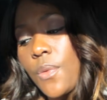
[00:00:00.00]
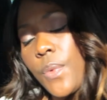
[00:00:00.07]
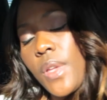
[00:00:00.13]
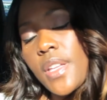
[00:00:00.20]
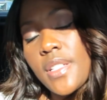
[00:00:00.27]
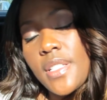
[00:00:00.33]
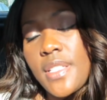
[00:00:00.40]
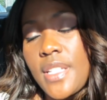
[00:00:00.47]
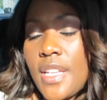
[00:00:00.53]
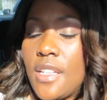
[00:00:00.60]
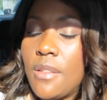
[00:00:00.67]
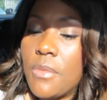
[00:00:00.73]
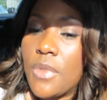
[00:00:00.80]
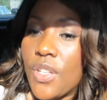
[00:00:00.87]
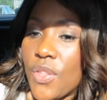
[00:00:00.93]
We can
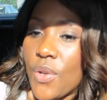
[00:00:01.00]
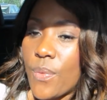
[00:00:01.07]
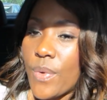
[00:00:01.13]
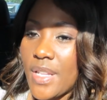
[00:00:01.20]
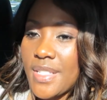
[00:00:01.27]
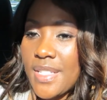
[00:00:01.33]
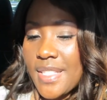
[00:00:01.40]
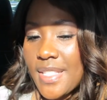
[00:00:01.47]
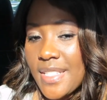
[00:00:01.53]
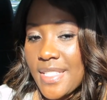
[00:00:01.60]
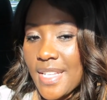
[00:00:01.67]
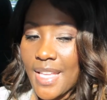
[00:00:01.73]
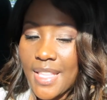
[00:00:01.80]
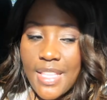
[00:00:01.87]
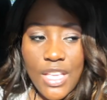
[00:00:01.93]
steam on the way to the
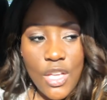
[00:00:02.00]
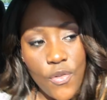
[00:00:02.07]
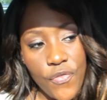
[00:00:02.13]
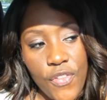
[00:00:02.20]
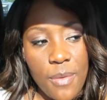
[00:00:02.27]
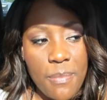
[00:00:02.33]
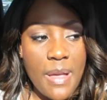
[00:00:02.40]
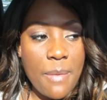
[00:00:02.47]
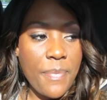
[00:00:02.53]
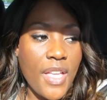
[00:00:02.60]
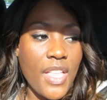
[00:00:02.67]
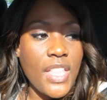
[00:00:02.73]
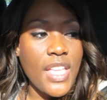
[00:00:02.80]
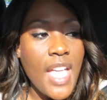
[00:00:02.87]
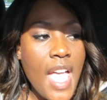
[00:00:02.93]
tally. Go fill my
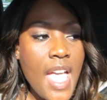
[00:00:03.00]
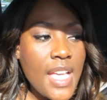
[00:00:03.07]
belly.